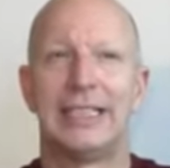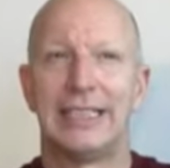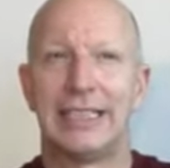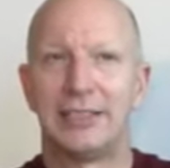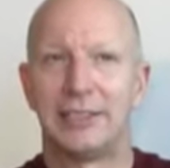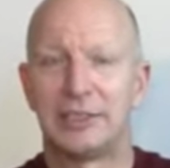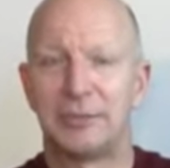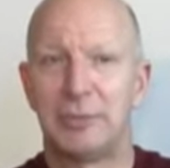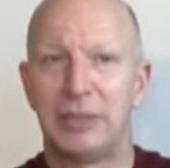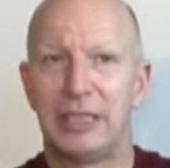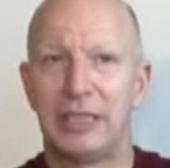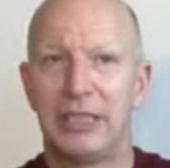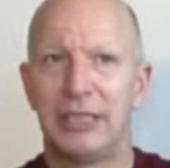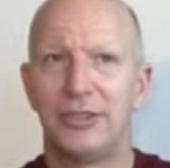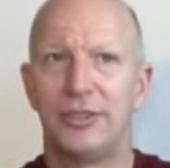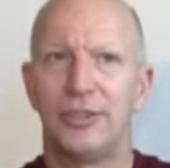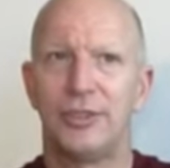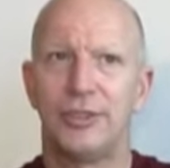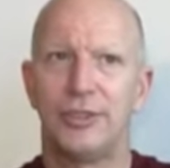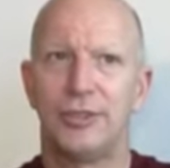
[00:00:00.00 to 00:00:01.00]
Now,
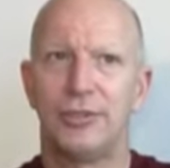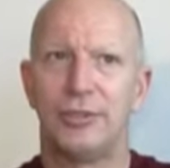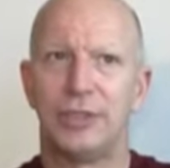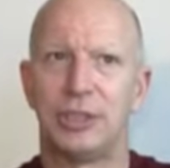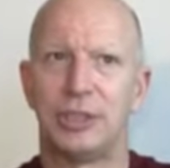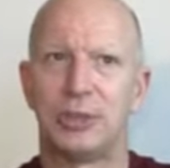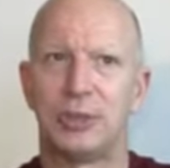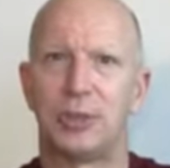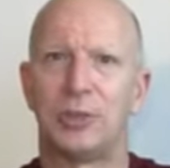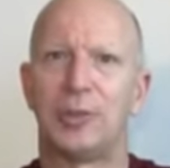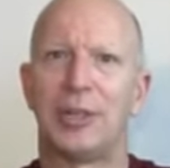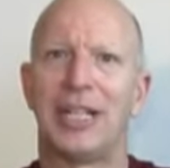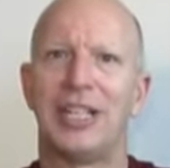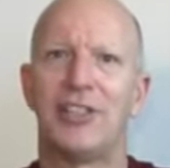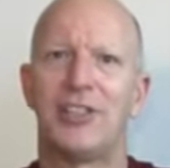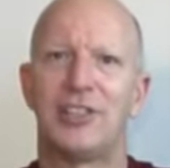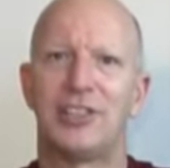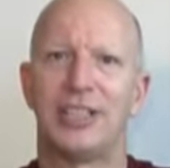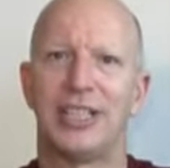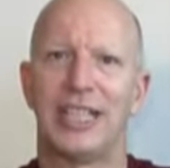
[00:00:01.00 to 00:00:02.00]
speaking to the
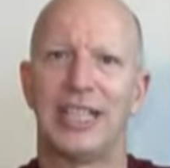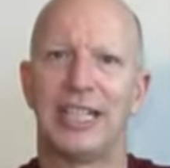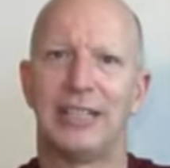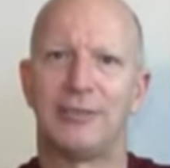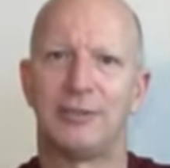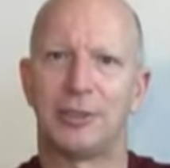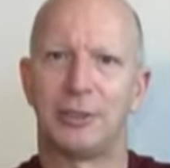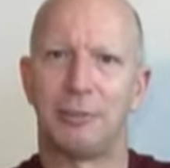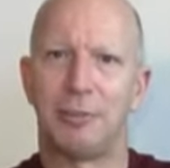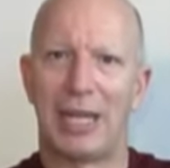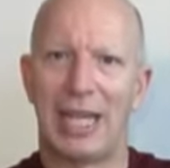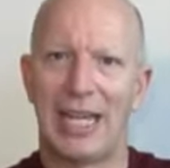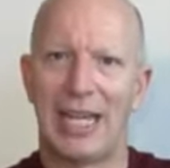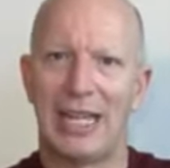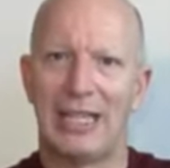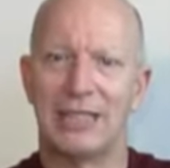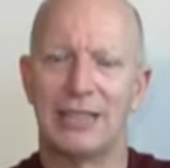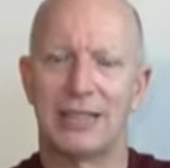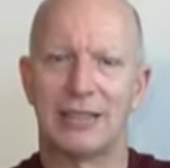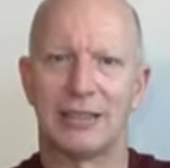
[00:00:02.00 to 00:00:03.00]
duration after
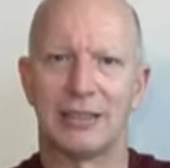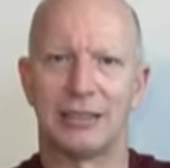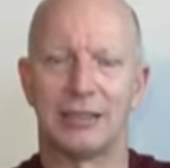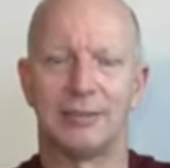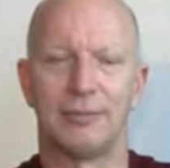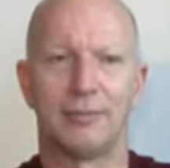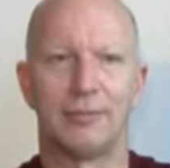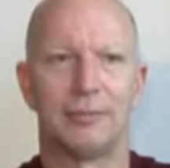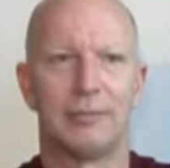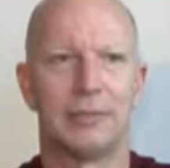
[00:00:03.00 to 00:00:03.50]
passing,